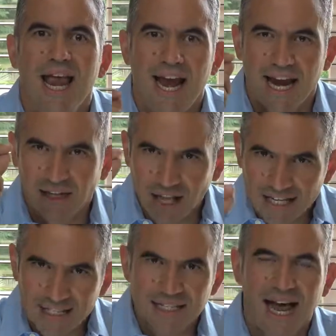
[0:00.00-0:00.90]

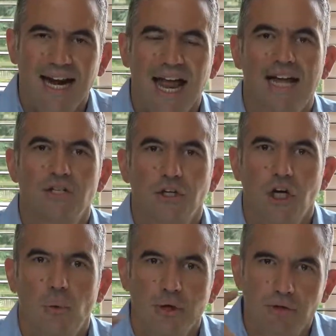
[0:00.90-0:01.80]
Analyze the data as you're
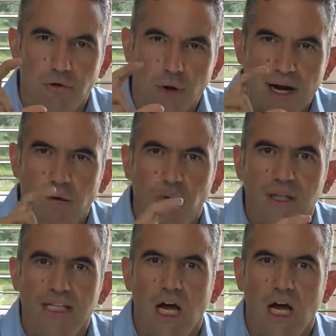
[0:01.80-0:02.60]
going through it and really